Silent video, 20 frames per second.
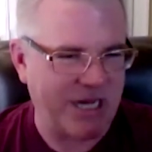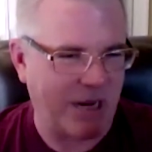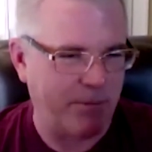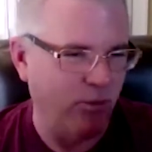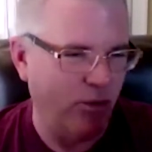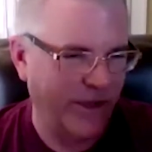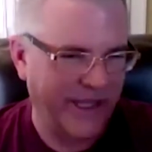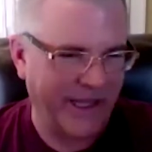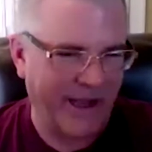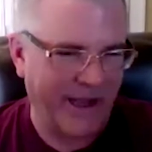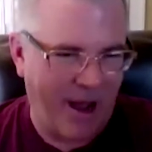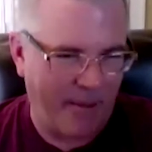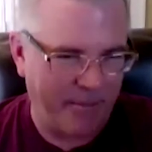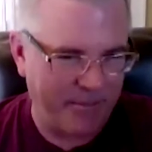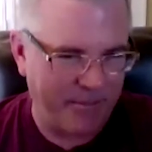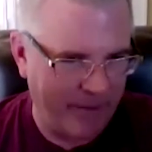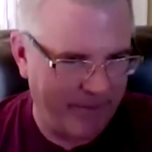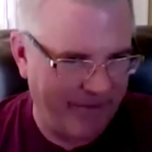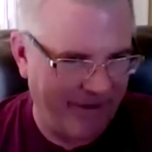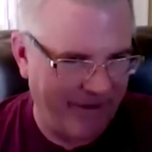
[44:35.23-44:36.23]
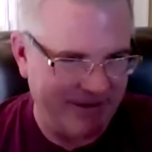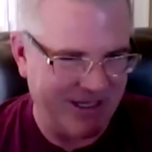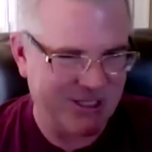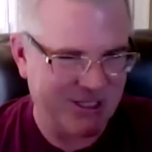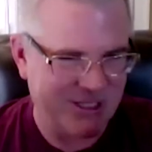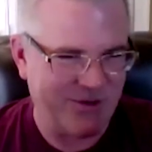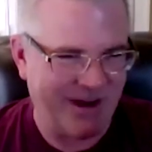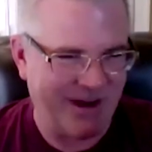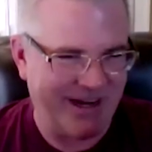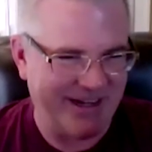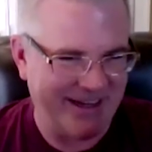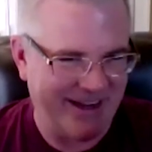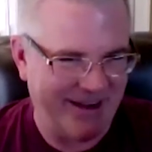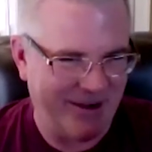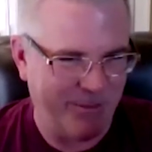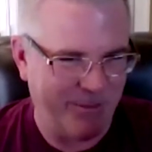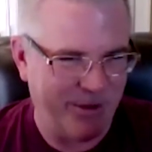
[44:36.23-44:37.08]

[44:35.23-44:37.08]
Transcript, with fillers: I'm really hopped up on this right now,